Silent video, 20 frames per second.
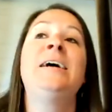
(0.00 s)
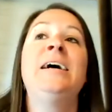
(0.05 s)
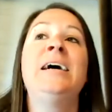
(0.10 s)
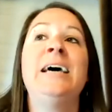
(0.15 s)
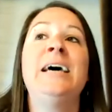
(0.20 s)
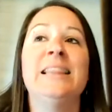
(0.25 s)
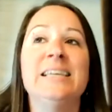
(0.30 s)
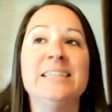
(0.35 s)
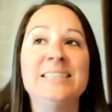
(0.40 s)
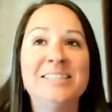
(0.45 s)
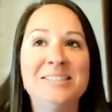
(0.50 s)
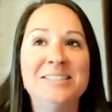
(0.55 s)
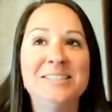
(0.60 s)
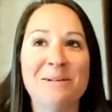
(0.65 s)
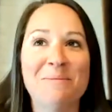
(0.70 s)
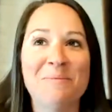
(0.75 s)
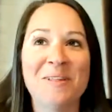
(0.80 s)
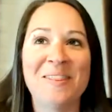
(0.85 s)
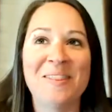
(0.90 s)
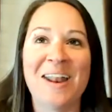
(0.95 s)
This is
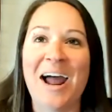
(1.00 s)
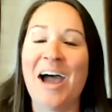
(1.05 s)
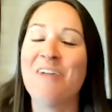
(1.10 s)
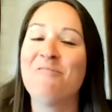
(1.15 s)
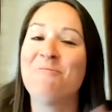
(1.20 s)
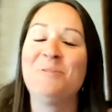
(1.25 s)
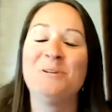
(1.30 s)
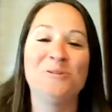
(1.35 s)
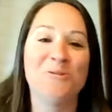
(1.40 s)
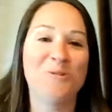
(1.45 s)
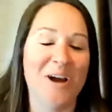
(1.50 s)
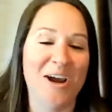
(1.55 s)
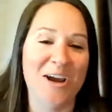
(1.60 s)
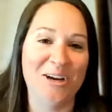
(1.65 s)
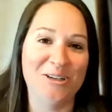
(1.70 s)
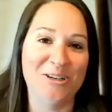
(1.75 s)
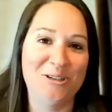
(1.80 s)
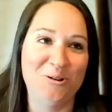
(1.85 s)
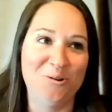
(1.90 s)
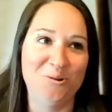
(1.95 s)
something that I've been
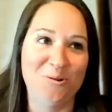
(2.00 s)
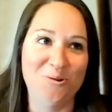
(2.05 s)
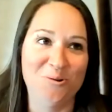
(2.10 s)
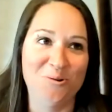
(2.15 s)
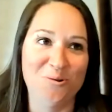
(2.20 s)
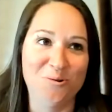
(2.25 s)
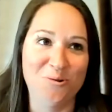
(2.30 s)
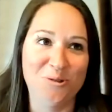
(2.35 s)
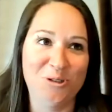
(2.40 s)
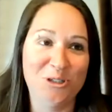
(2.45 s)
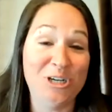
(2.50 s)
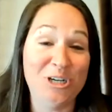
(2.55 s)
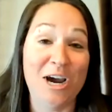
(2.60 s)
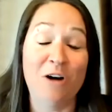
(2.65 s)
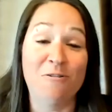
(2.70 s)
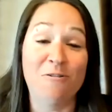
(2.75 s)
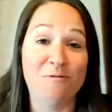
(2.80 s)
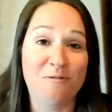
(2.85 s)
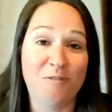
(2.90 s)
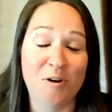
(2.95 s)
trying to
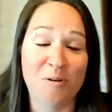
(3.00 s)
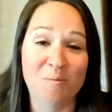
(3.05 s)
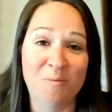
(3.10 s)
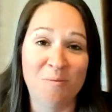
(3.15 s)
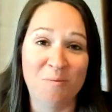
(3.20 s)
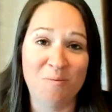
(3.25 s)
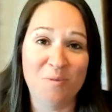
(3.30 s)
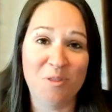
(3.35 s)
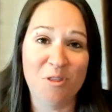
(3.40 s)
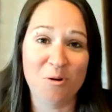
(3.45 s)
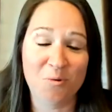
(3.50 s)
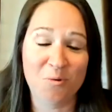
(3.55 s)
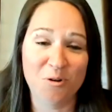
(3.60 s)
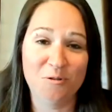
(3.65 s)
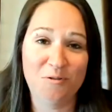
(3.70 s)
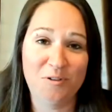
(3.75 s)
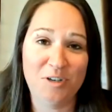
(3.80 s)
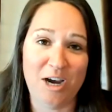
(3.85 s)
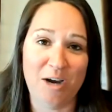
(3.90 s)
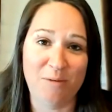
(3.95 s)
shout from the
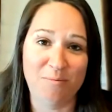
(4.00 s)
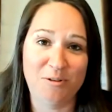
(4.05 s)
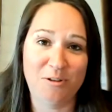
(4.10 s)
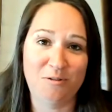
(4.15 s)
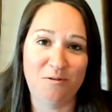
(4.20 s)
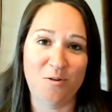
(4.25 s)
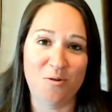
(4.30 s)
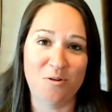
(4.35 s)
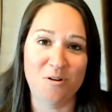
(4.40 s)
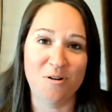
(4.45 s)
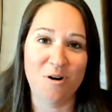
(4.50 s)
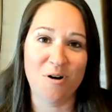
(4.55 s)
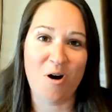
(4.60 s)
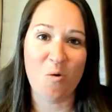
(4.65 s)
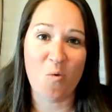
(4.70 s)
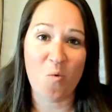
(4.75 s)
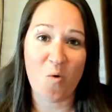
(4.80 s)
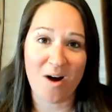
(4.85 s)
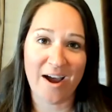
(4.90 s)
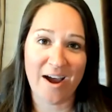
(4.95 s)
rooftops for
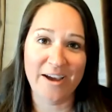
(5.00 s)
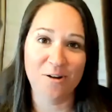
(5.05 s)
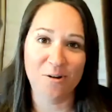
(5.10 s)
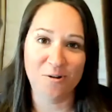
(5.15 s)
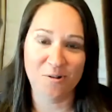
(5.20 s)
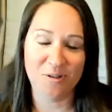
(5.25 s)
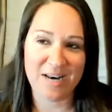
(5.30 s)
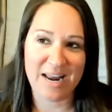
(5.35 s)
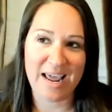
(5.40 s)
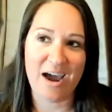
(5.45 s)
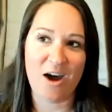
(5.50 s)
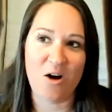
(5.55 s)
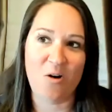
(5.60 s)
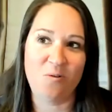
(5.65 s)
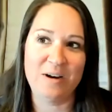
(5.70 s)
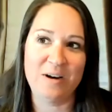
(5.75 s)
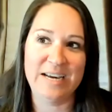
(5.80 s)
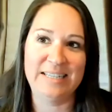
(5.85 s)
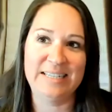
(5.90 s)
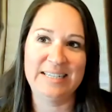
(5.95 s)
a while
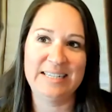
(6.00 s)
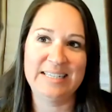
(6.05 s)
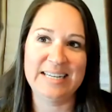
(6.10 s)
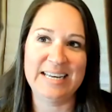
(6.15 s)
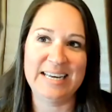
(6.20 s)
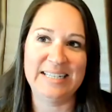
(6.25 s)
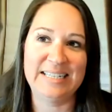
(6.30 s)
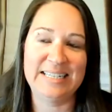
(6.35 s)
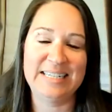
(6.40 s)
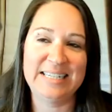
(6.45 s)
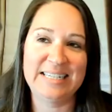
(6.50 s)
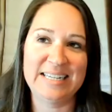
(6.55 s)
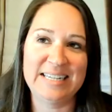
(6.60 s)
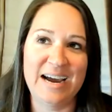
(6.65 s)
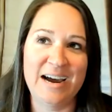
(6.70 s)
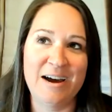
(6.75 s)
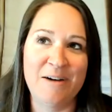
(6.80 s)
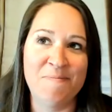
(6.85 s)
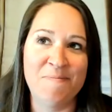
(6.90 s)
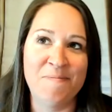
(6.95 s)
now. It's
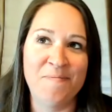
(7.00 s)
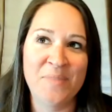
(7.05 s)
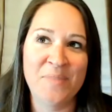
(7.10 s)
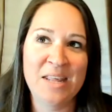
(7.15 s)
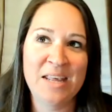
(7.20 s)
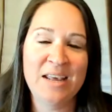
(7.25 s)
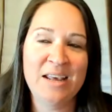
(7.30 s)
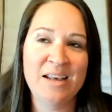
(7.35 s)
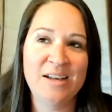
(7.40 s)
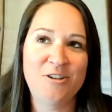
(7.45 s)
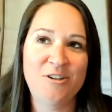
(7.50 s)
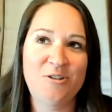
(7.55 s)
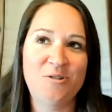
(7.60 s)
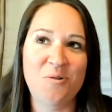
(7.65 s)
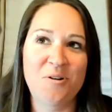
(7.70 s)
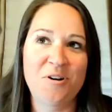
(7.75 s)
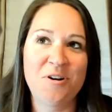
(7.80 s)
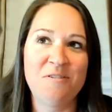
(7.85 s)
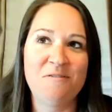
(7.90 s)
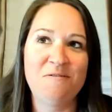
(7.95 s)

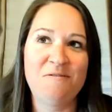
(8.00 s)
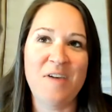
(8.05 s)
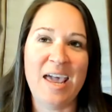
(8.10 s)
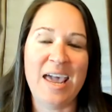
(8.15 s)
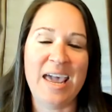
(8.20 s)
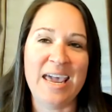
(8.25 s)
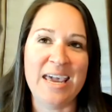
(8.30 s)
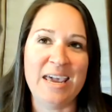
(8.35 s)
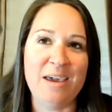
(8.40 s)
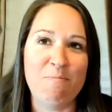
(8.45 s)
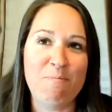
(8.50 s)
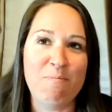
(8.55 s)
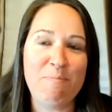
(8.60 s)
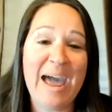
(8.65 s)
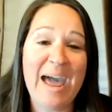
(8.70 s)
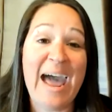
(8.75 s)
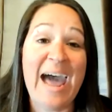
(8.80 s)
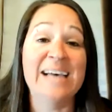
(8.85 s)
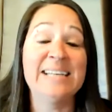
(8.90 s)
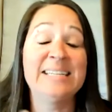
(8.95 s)
sort of a
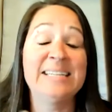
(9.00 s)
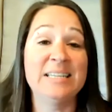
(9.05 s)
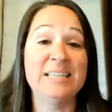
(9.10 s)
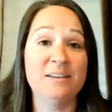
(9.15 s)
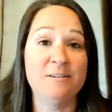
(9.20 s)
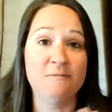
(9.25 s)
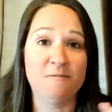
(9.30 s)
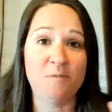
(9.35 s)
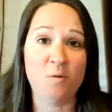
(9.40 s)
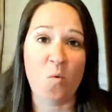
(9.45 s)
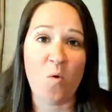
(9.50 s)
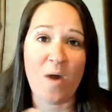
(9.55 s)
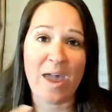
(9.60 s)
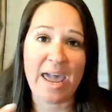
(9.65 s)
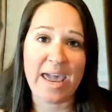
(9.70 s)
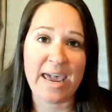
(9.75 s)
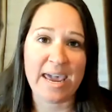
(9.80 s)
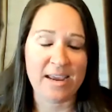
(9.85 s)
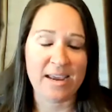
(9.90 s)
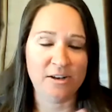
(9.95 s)
passive
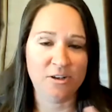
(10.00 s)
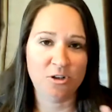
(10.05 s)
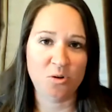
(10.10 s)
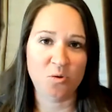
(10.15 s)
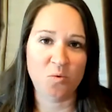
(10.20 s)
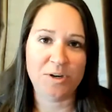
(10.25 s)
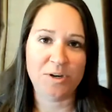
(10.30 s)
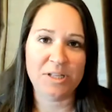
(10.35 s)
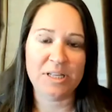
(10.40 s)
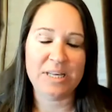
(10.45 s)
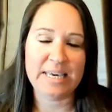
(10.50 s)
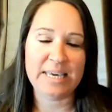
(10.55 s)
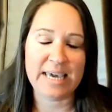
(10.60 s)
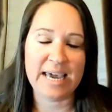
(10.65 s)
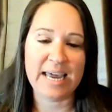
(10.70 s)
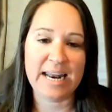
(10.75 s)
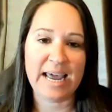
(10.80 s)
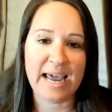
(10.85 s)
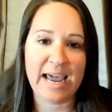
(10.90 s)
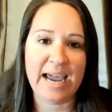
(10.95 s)
way to really
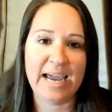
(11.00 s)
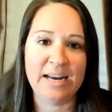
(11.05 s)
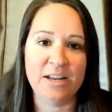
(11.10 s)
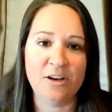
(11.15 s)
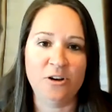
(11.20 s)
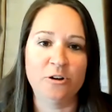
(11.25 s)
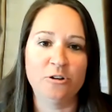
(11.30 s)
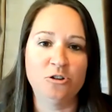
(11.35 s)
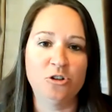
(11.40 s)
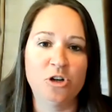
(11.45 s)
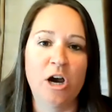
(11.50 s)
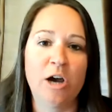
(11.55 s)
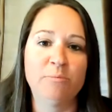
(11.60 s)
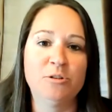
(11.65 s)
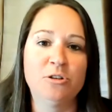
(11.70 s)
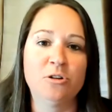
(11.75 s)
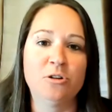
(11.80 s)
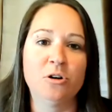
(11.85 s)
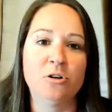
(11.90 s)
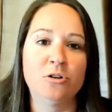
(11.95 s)
get ahead in your job
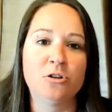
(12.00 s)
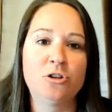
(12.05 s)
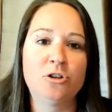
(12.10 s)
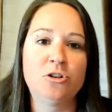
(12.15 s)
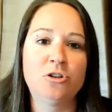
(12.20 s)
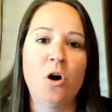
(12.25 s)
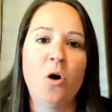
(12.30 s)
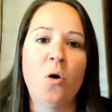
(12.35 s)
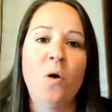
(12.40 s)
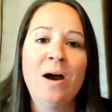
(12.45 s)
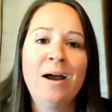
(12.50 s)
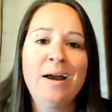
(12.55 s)
search. So